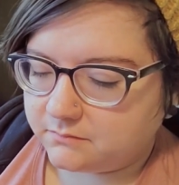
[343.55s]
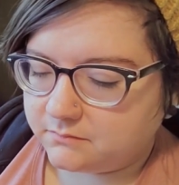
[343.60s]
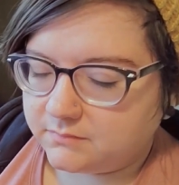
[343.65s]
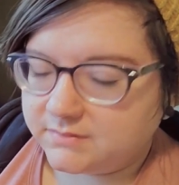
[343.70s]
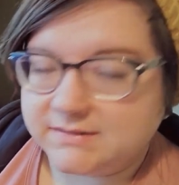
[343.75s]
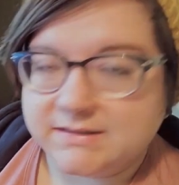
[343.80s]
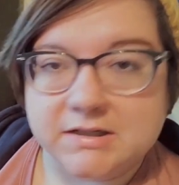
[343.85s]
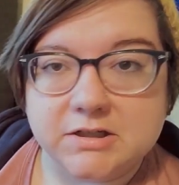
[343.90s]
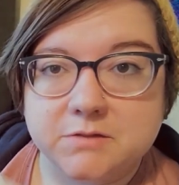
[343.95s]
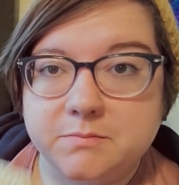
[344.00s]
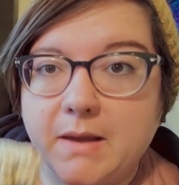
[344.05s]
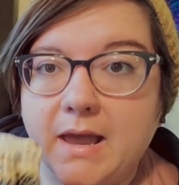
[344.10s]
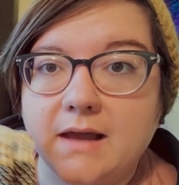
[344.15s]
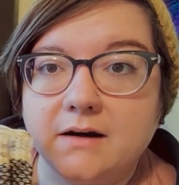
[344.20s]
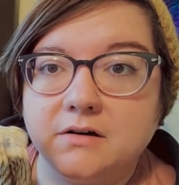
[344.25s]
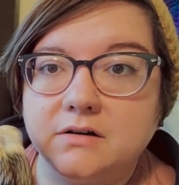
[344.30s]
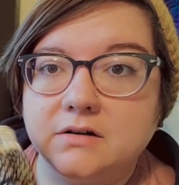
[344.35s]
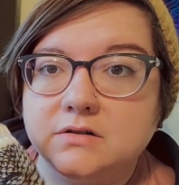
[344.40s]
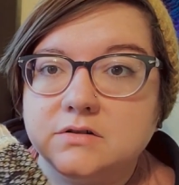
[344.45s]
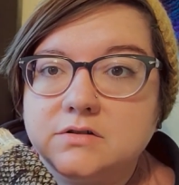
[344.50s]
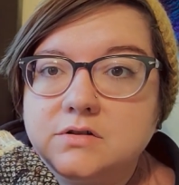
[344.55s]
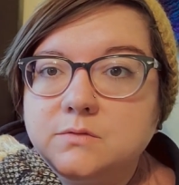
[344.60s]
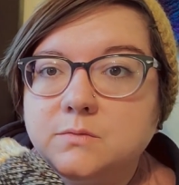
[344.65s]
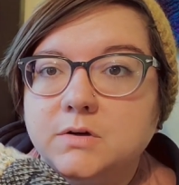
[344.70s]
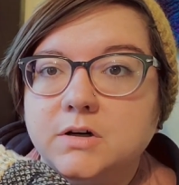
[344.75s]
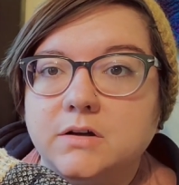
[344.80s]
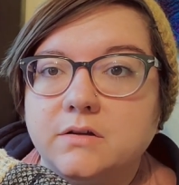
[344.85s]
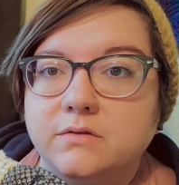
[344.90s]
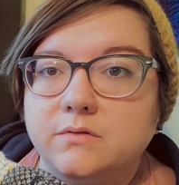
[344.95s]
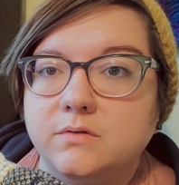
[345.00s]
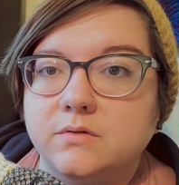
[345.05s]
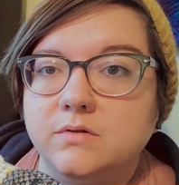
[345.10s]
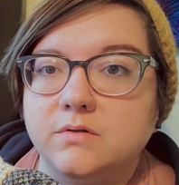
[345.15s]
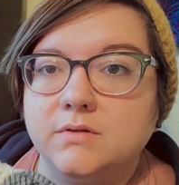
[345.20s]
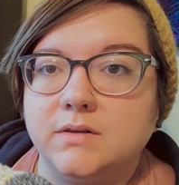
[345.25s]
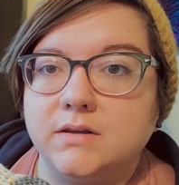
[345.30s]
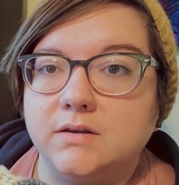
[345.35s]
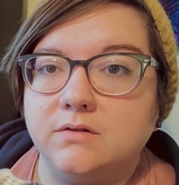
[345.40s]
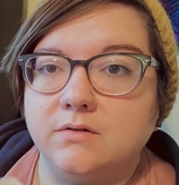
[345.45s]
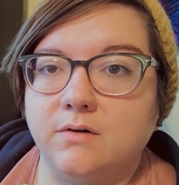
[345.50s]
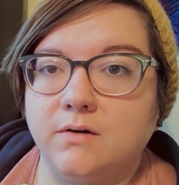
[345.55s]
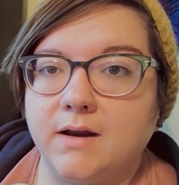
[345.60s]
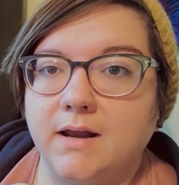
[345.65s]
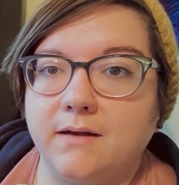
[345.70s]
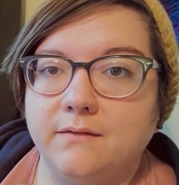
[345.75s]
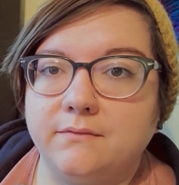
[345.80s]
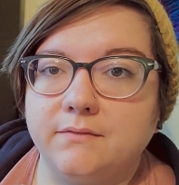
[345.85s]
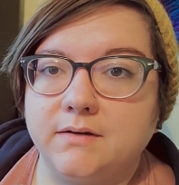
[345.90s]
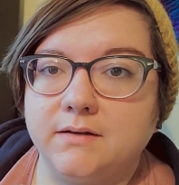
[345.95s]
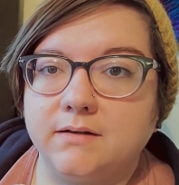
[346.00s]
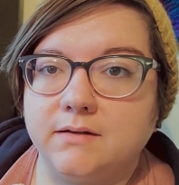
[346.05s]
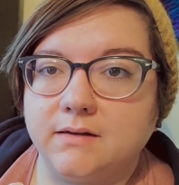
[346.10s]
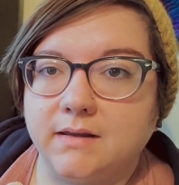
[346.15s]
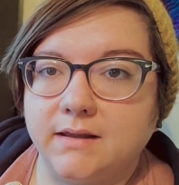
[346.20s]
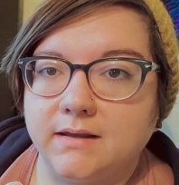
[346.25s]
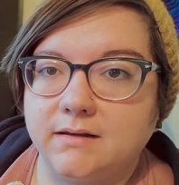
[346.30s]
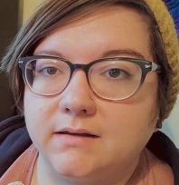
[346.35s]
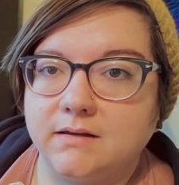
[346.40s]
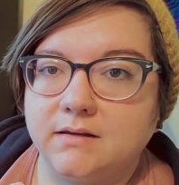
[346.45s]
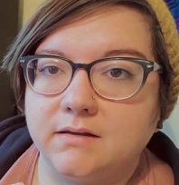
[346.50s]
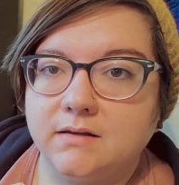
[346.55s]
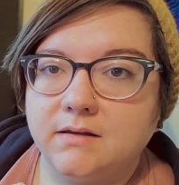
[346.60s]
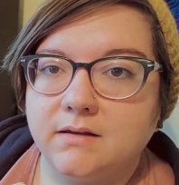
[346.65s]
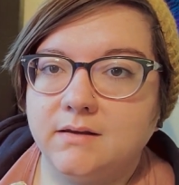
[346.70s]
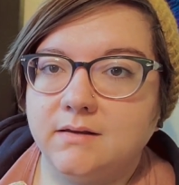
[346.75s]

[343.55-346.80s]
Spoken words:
stitch pattern to work through that you don't have to like